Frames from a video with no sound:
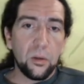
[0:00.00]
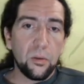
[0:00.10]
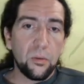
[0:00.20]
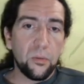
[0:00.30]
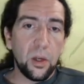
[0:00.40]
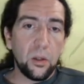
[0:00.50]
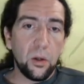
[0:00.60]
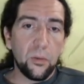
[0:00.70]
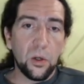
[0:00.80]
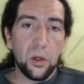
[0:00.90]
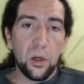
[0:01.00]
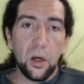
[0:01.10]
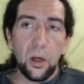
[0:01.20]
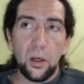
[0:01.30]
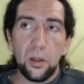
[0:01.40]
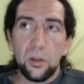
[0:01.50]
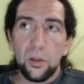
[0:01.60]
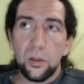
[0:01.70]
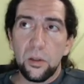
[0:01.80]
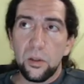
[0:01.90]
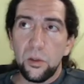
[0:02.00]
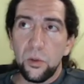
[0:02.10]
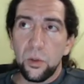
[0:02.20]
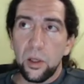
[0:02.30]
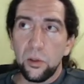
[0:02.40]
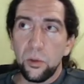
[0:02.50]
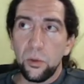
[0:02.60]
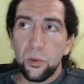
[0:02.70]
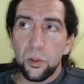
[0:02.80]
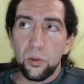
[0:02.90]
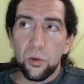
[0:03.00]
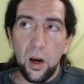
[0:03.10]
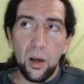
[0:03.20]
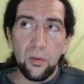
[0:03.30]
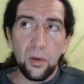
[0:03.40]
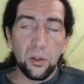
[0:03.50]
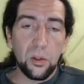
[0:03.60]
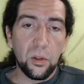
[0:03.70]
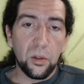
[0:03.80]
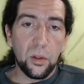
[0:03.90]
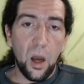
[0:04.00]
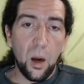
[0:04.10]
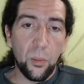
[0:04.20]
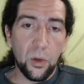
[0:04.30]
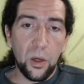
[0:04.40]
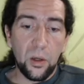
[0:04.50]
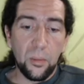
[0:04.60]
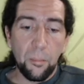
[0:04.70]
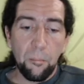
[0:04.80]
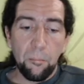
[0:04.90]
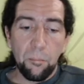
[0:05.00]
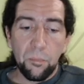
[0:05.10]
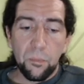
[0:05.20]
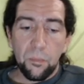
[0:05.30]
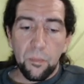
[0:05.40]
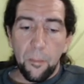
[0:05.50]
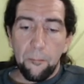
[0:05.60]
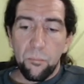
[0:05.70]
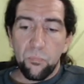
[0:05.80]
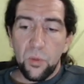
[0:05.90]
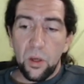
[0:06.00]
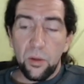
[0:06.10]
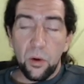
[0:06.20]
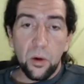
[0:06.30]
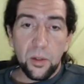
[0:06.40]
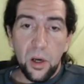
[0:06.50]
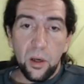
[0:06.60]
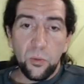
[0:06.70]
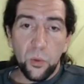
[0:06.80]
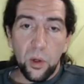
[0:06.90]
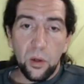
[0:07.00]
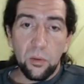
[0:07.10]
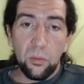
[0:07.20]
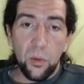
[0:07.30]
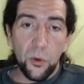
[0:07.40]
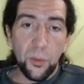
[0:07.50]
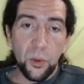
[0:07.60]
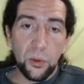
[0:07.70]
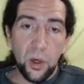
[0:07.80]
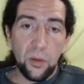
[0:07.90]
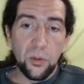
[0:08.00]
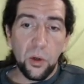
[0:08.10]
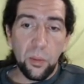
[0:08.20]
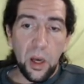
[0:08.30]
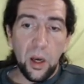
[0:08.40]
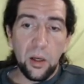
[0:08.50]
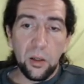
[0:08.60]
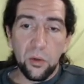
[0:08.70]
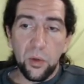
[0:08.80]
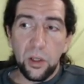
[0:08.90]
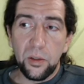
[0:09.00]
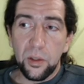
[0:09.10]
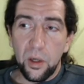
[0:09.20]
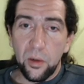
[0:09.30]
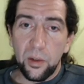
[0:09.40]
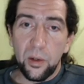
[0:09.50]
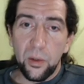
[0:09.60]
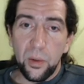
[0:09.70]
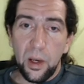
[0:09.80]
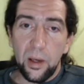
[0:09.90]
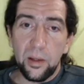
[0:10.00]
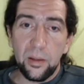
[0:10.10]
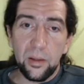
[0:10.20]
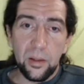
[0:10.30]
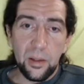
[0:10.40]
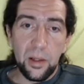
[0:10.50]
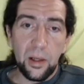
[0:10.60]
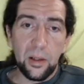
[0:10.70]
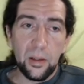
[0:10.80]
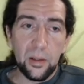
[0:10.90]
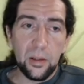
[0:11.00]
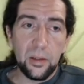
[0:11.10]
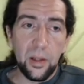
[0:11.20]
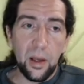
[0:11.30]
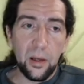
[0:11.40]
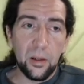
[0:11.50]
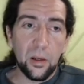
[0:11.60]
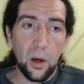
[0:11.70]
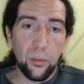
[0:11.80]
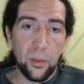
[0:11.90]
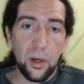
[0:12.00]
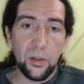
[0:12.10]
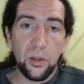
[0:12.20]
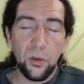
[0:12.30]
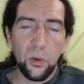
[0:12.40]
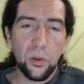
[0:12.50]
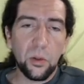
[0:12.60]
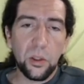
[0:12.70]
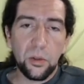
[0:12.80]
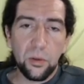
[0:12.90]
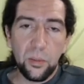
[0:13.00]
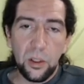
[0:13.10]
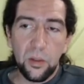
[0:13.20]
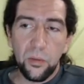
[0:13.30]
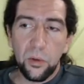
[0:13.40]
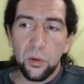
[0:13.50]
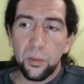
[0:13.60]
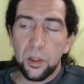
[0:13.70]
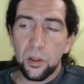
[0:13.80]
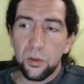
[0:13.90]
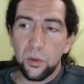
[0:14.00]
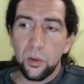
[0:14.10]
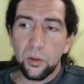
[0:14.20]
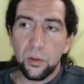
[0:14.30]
failover and you can lose a drive and still operate, there are times where multiple drives go bad in a RAID scenario and the data is then compromised. And those are extremely difficult because you are